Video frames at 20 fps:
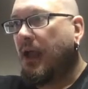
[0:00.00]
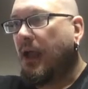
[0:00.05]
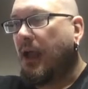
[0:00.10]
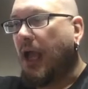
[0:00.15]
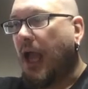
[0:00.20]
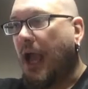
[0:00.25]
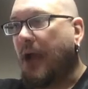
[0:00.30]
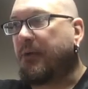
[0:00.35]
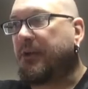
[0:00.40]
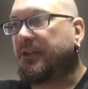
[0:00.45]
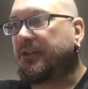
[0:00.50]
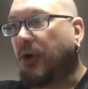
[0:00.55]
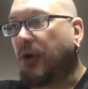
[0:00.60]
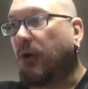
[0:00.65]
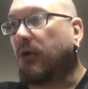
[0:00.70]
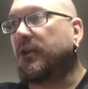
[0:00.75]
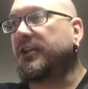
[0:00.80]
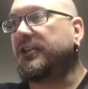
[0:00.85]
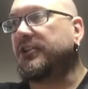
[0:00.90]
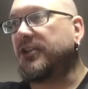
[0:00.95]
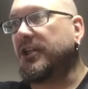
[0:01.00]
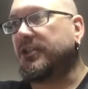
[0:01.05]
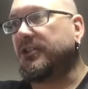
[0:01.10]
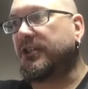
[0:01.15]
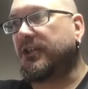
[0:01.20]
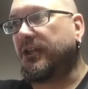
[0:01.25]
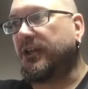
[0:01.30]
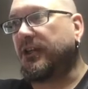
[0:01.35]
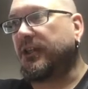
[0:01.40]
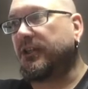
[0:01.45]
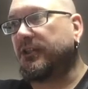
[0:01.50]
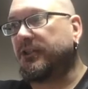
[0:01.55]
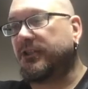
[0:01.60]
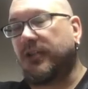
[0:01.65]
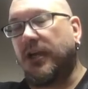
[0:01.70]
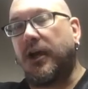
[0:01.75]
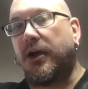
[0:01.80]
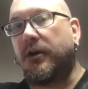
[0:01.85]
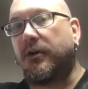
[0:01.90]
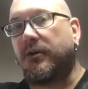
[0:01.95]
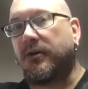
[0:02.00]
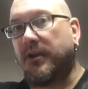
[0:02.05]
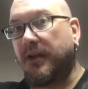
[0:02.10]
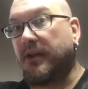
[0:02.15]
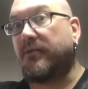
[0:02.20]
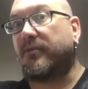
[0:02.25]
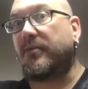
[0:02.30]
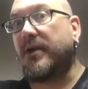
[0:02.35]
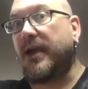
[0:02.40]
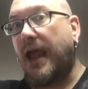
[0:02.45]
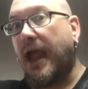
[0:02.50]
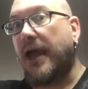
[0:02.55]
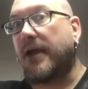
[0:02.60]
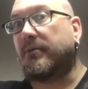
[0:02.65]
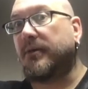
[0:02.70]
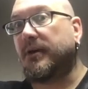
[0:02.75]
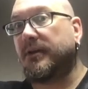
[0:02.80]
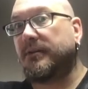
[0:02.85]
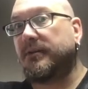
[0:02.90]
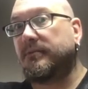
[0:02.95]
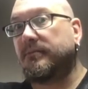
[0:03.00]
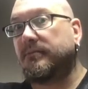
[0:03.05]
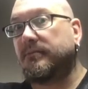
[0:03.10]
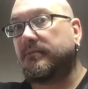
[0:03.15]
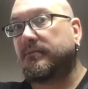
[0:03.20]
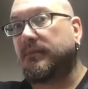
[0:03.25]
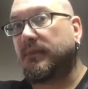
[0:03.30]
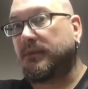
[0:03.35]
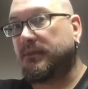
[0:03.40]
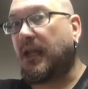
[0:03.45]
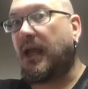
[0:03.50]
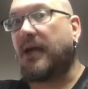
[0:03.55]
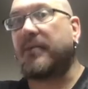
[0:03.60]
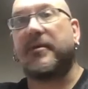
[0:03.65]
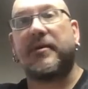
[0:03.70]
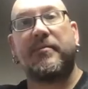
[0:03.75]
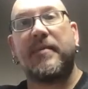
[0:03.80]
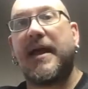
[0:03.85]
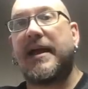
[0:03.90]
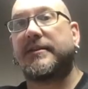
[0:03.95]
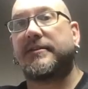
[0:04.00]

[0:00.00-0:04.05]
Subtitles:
I would totally judge a cooking show if we had atomic mass